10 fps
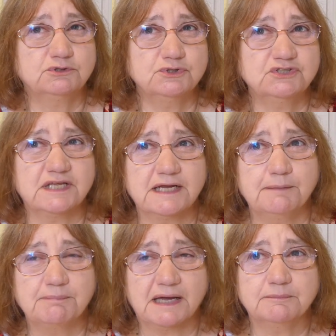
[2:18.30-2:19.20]
Tuesday
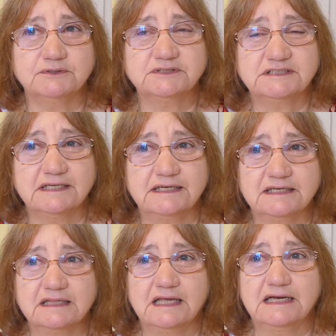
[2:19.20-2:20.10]
night Bible study
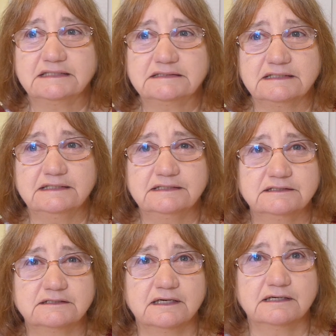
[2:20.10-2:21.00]
class
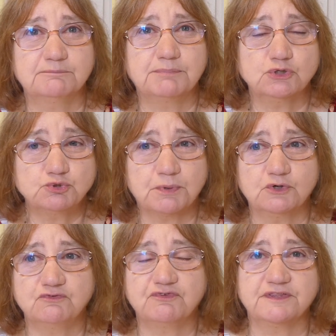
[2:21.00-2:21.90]
is
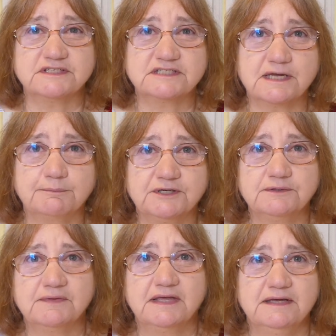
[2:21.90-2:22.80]
postponed for the
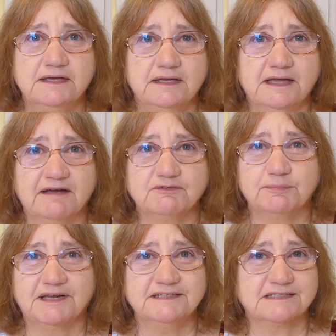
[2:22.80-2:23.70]
summer.
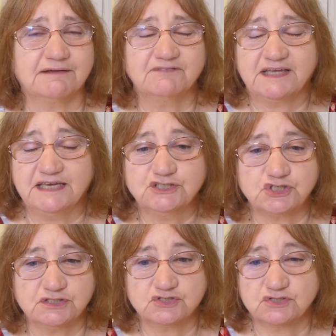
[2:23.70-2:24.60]
Everybody's on
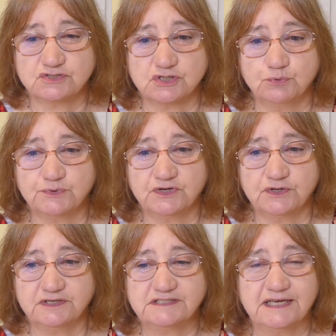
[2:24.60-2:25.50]
vacations, so we're
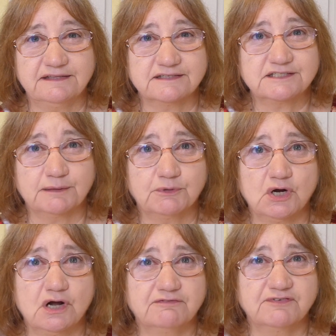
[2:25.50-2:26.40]
going to take the summer
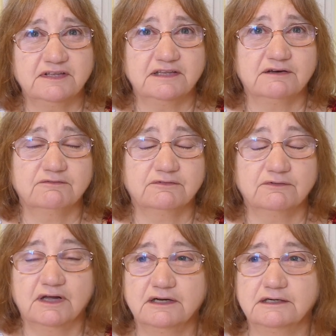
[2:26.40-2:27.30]
off and
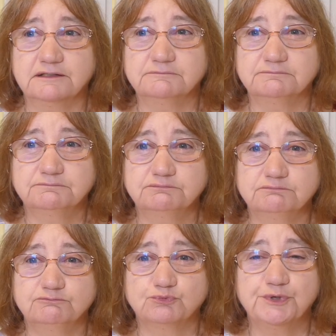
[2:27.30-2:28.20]
then
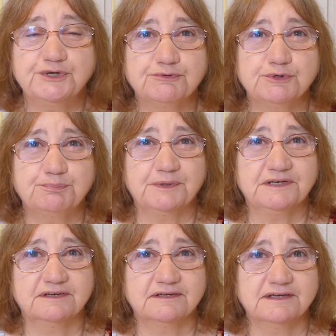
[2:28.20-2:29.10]
regroup
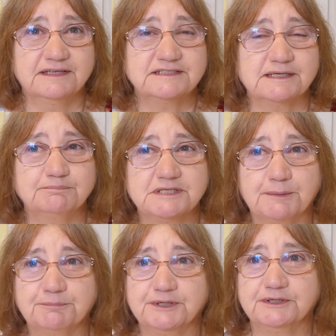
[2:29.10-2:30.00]
in
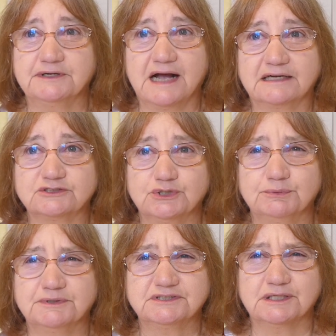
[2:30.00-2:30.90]
September or
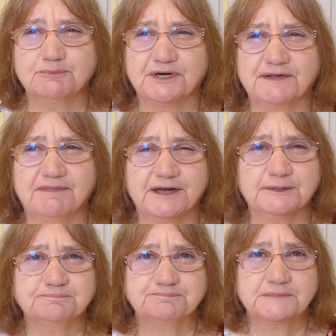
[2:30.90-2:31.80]
October, somewhere in
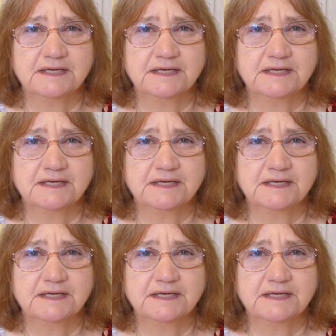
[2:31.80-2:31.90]
there.